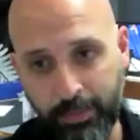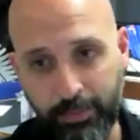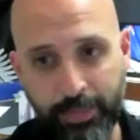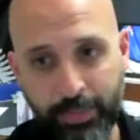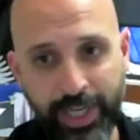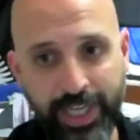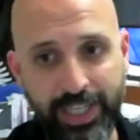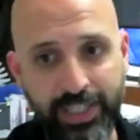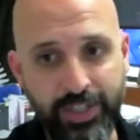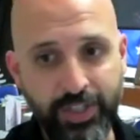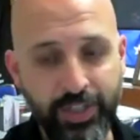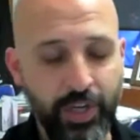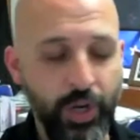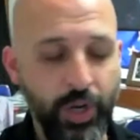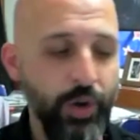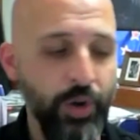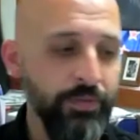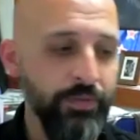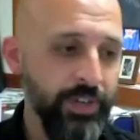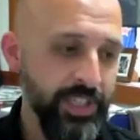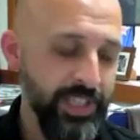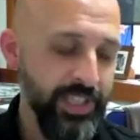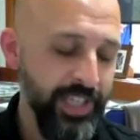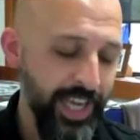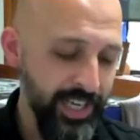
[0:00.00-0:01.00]
Pete took
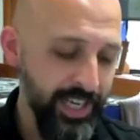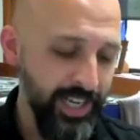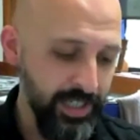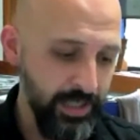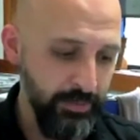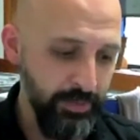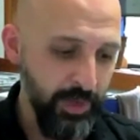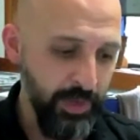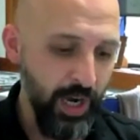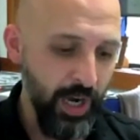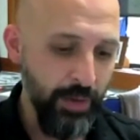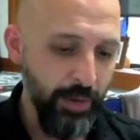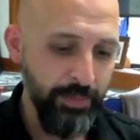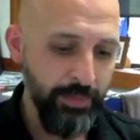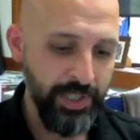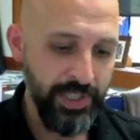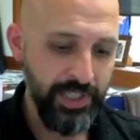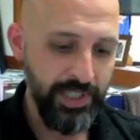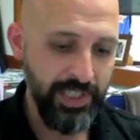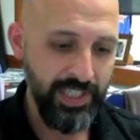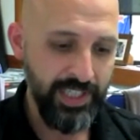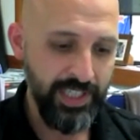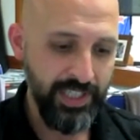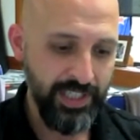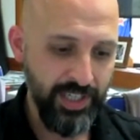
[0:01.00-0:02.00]
over as head of
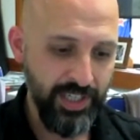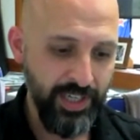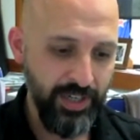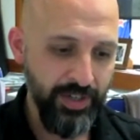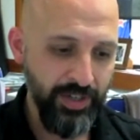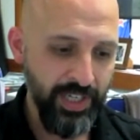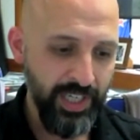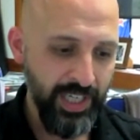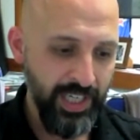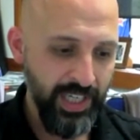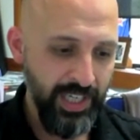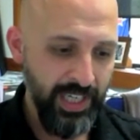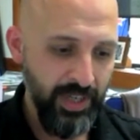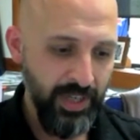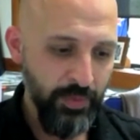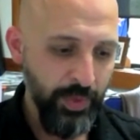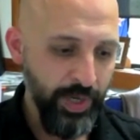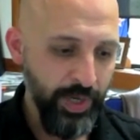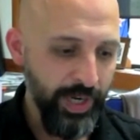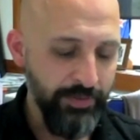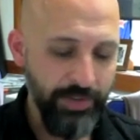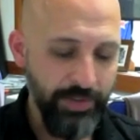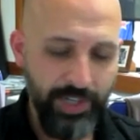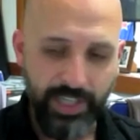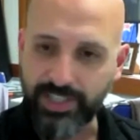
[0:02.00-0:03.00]
department. And so
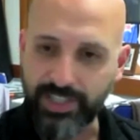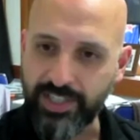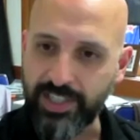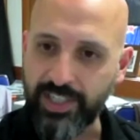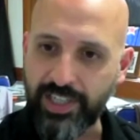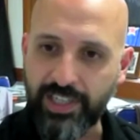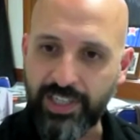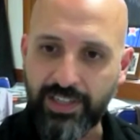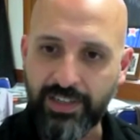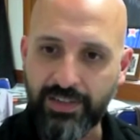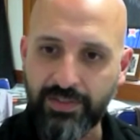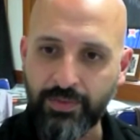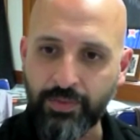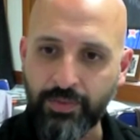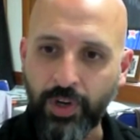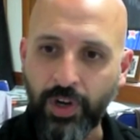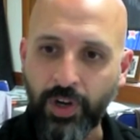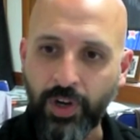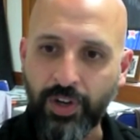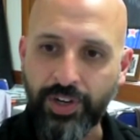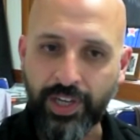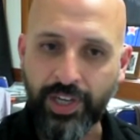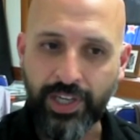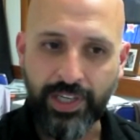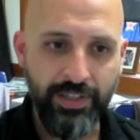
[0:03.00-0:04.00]
whenever I see
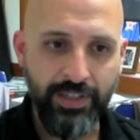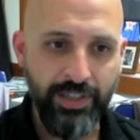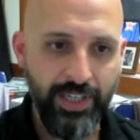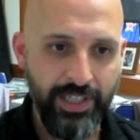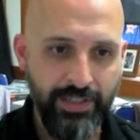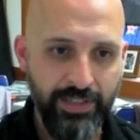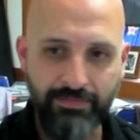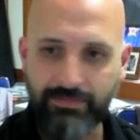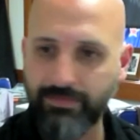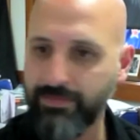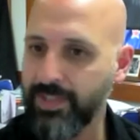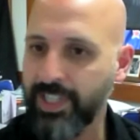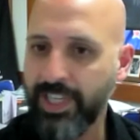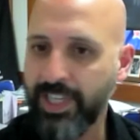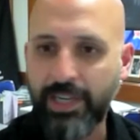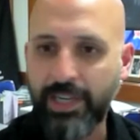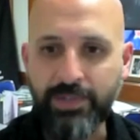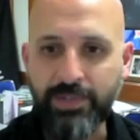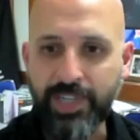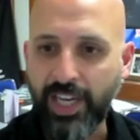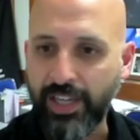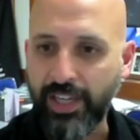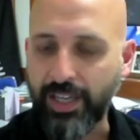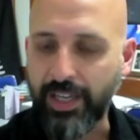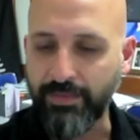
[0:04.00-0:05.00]
Rod, I, I keep
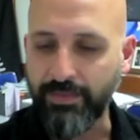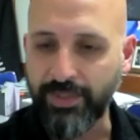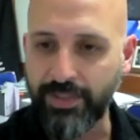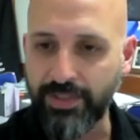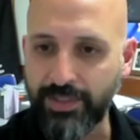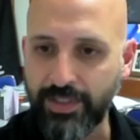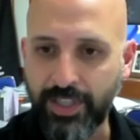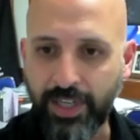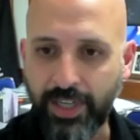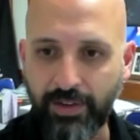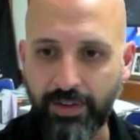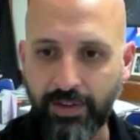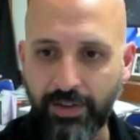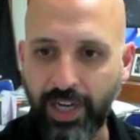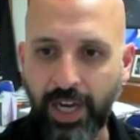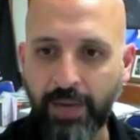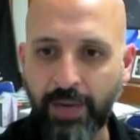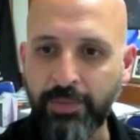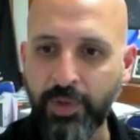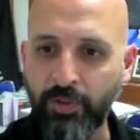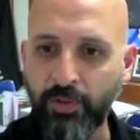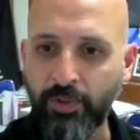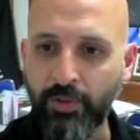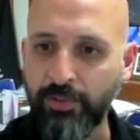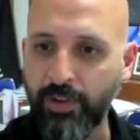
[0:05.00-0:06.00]
telling him, you know, I'm
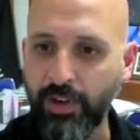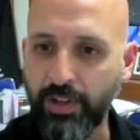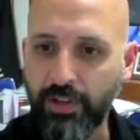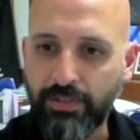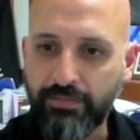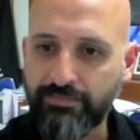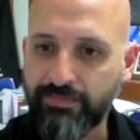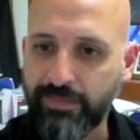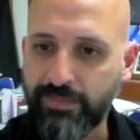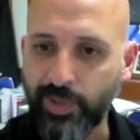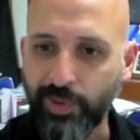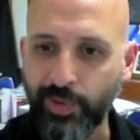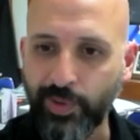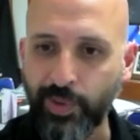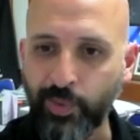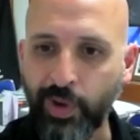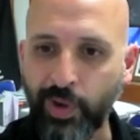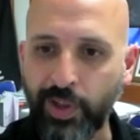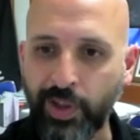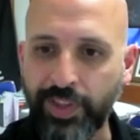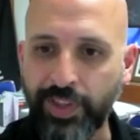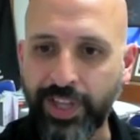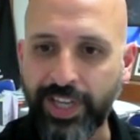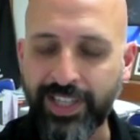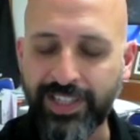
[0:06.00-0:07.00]
your fault. You're the
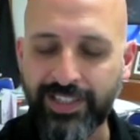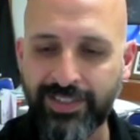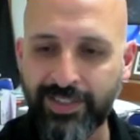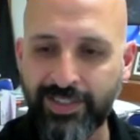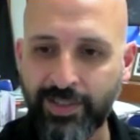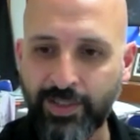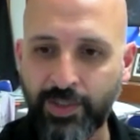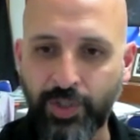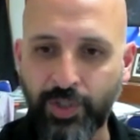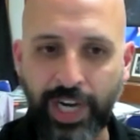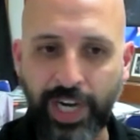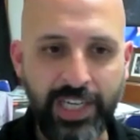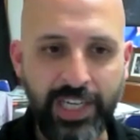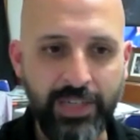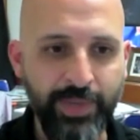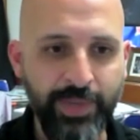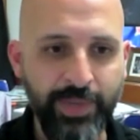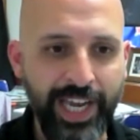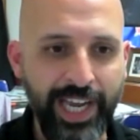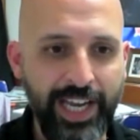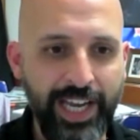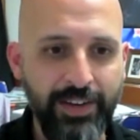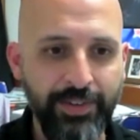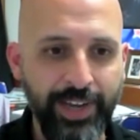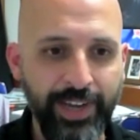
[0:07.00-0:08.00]
one that dragged me
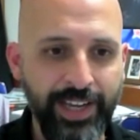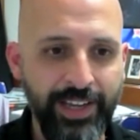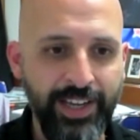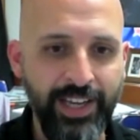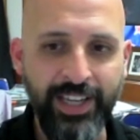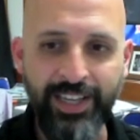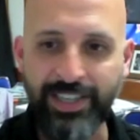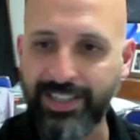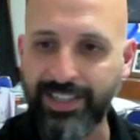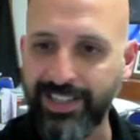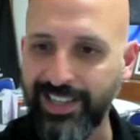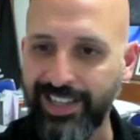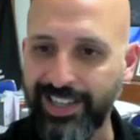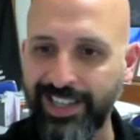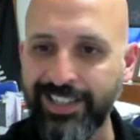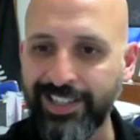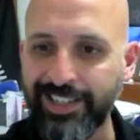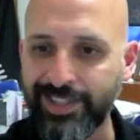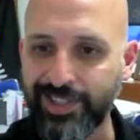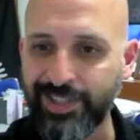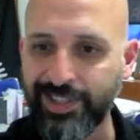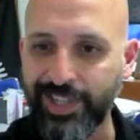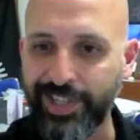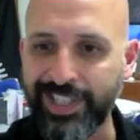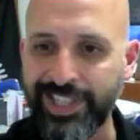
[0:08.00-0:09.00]
out of an
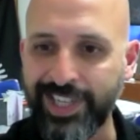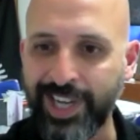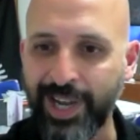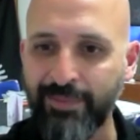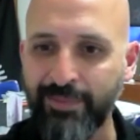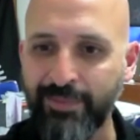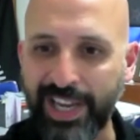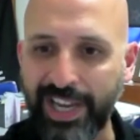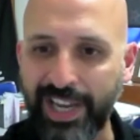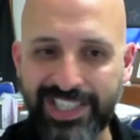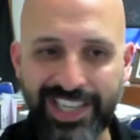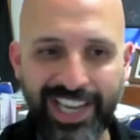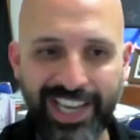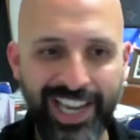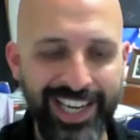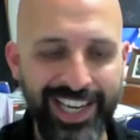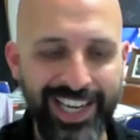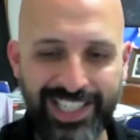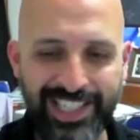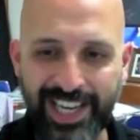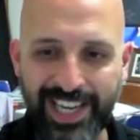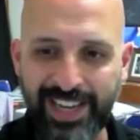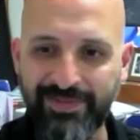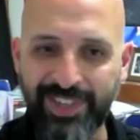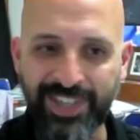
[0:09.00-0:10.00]
industry to come back to
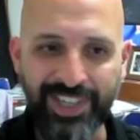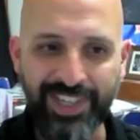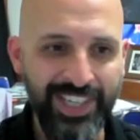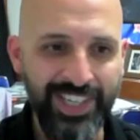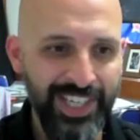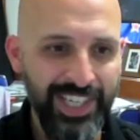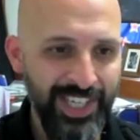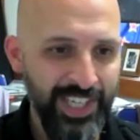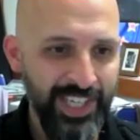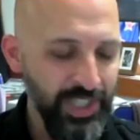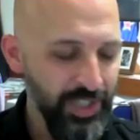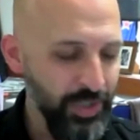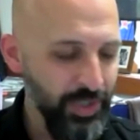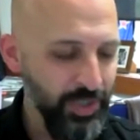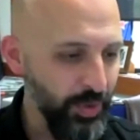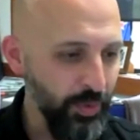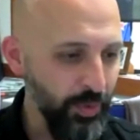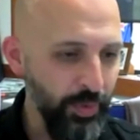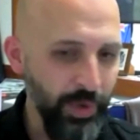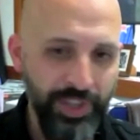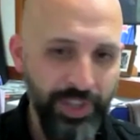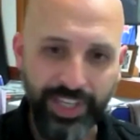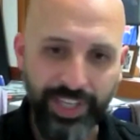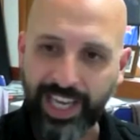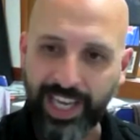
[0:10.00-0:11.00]
academia. You're the
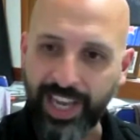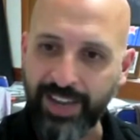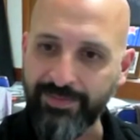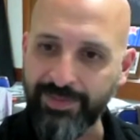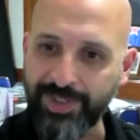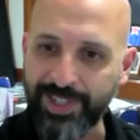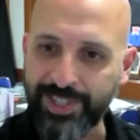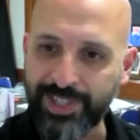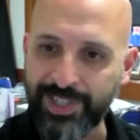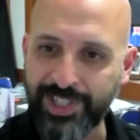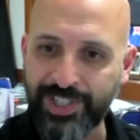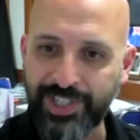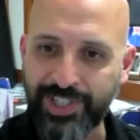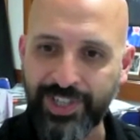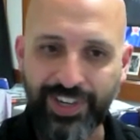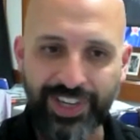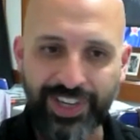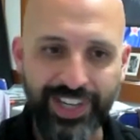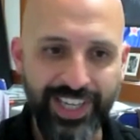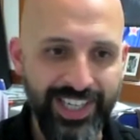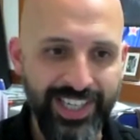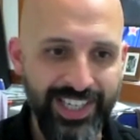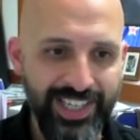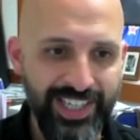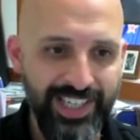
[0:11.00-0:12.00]
one that gave me a shot
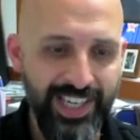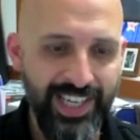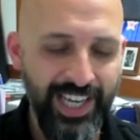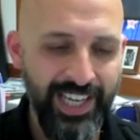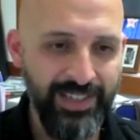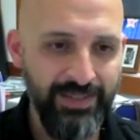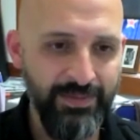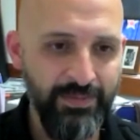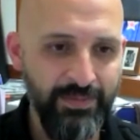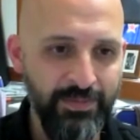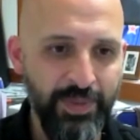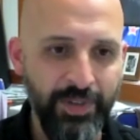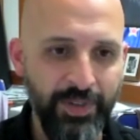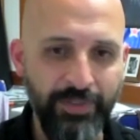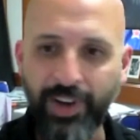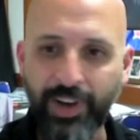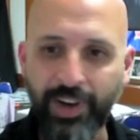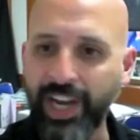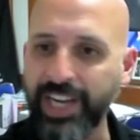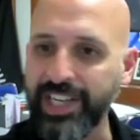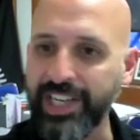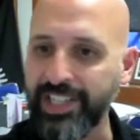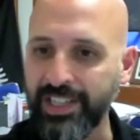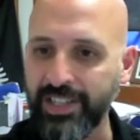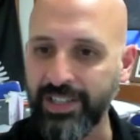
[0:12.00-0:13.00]
at, at
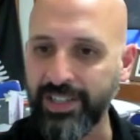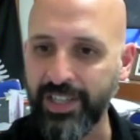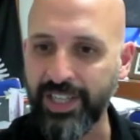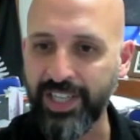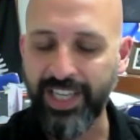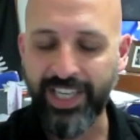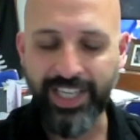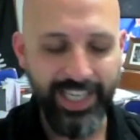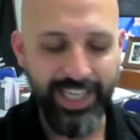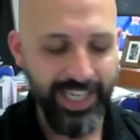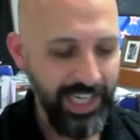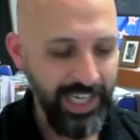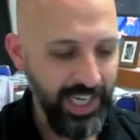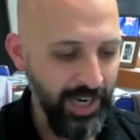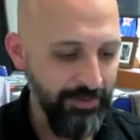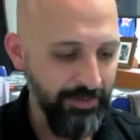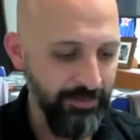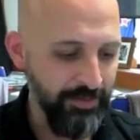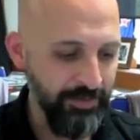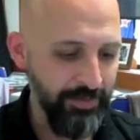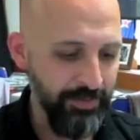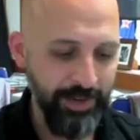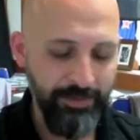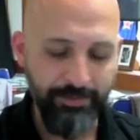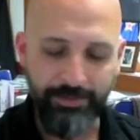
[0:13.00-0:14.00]
providing a, an income
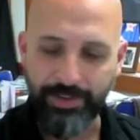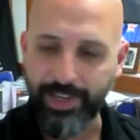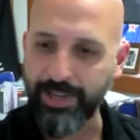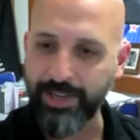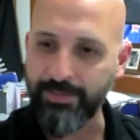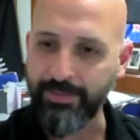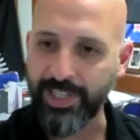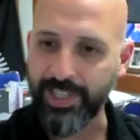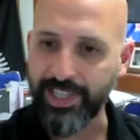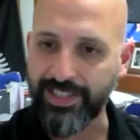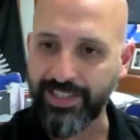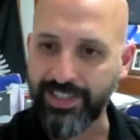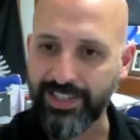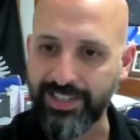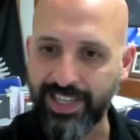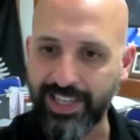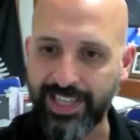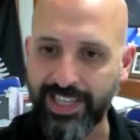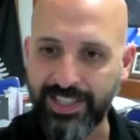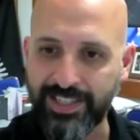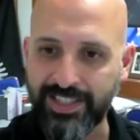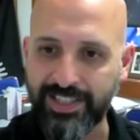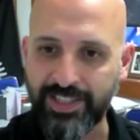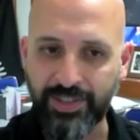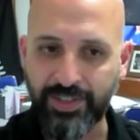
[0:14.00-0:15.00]
for my family and,
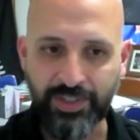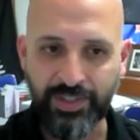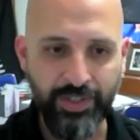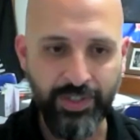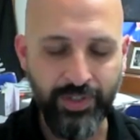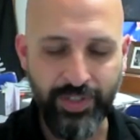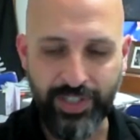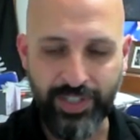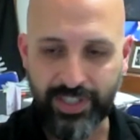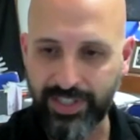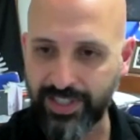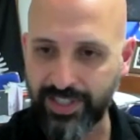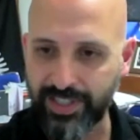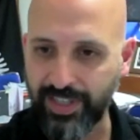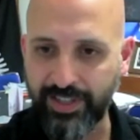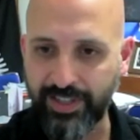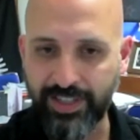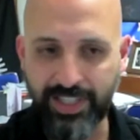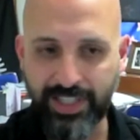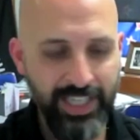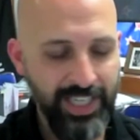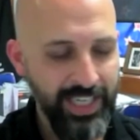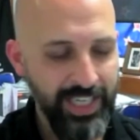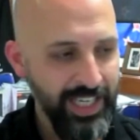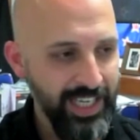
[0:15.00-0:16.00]
and still do this. So,
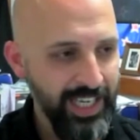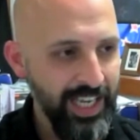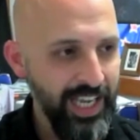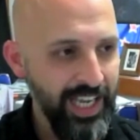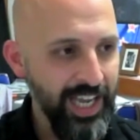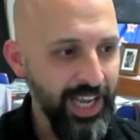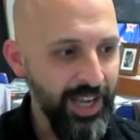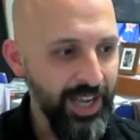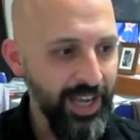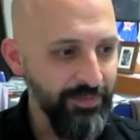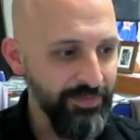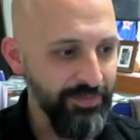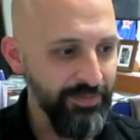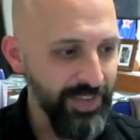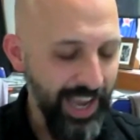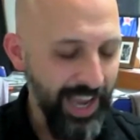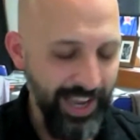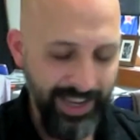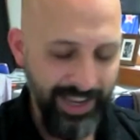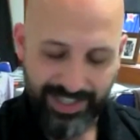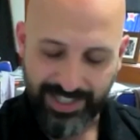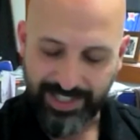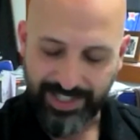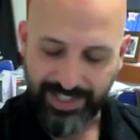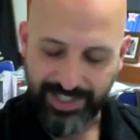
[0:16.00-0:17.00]
um, yeah,
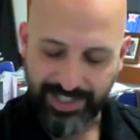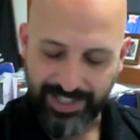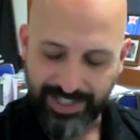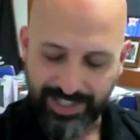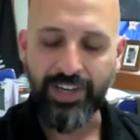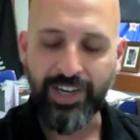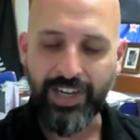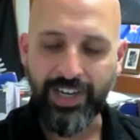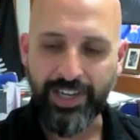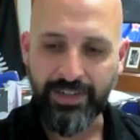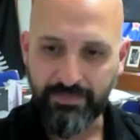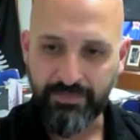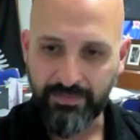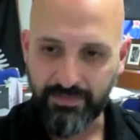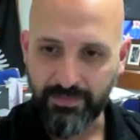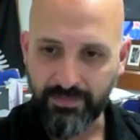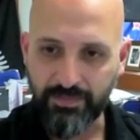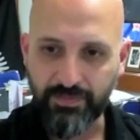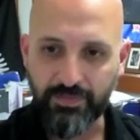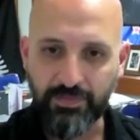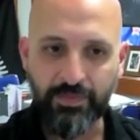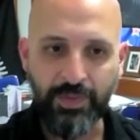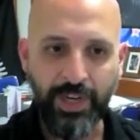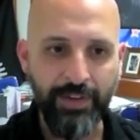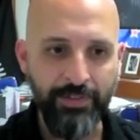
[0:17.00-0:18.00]
he's a good guy.
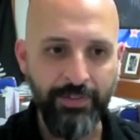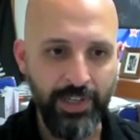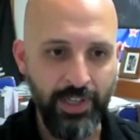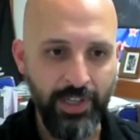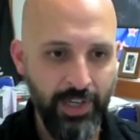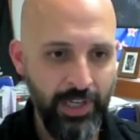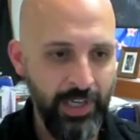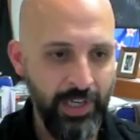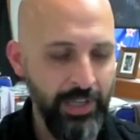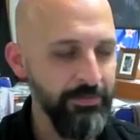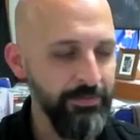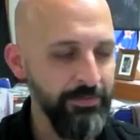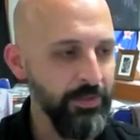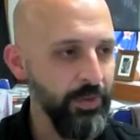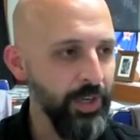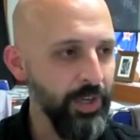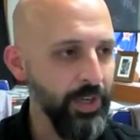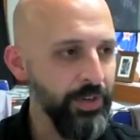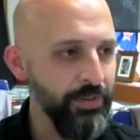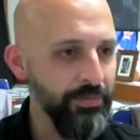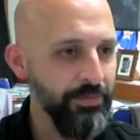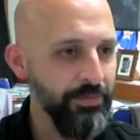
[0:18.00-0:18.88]
Have a lot of love for Rod.